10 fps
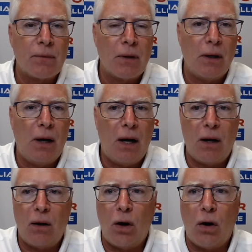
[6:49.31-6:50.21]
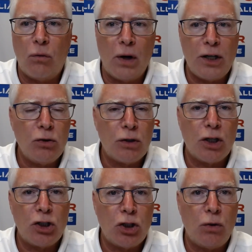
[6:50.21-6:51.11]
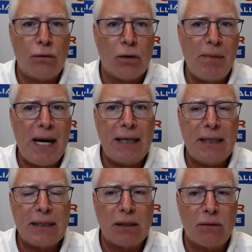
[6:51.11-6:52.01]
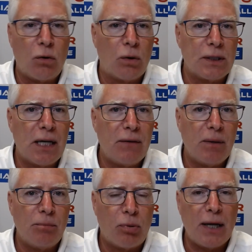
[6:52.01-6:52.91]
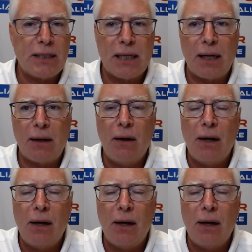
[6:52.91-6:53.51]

of what you can do for maintenance and, of course, give him pricing.